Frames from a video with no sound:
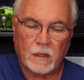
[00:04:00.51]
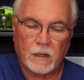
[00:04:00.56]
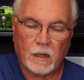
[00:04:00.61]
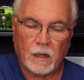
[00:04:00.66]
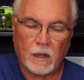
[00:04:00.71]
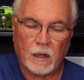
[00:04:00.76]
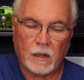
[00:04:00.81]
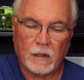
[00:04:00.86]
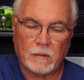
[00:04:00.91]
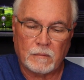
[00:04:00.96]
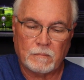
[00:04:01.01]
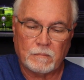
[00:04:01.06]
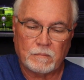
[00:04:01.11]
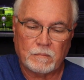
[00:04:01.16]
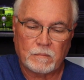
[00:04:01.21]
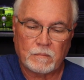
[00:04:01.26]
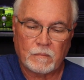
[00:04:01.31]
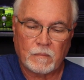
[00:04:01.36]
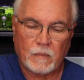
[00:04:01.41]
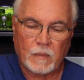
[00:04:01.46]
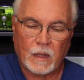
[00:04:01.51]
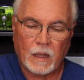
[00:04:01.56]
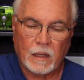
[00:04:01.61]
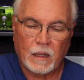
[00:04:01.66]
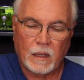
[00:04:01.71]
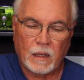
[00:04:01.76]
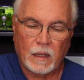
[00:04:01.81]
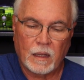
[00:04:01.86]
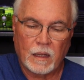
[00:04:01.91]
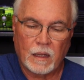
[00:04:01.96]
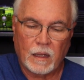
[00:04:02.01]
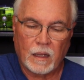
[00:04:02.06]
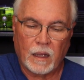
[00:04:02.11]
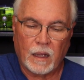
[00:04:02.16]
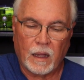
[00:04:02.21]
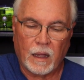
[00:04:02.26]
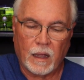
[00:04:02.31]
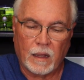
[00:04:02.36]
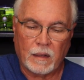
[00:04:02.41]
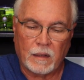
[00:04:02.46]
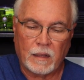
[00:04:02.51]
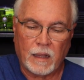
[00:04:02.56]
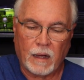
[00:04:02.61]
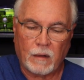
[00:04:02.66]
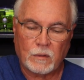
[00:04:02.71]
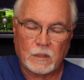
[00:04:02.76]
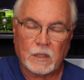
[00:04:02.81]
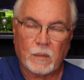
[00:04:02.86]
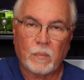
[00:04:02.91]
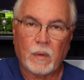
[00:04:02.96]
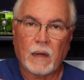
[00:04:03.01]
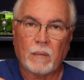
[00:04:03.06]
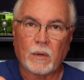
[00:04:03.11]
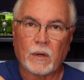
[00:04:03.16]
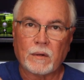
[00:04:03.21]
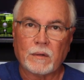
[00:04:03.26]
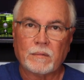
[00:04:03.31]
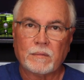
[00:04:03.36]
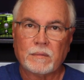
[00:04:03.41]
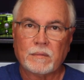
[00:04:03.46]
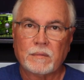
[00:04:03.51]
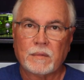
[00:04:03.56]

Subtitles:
And that was a bummer.